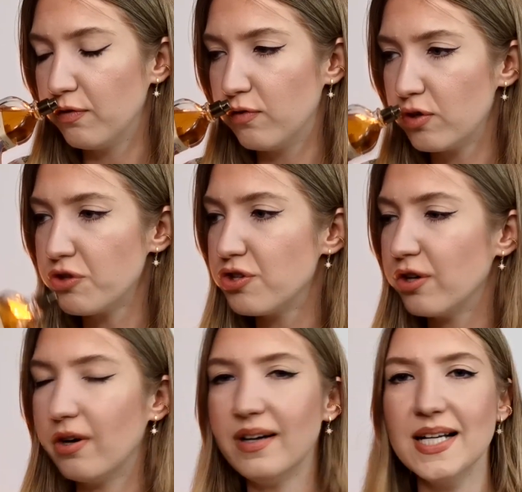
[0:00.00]
For
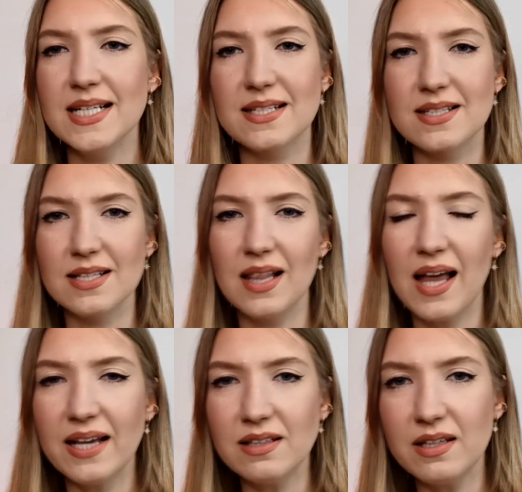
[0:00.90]
sure,
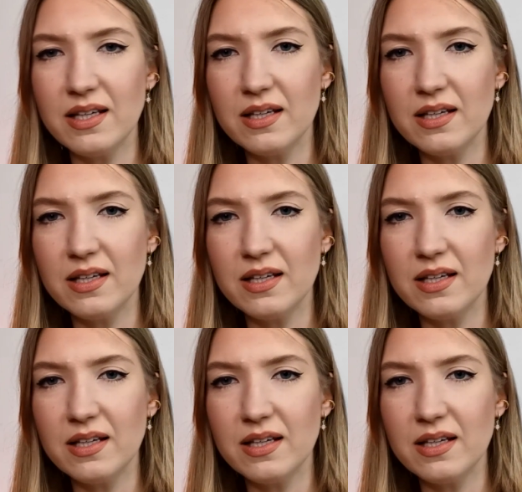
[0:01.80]
slight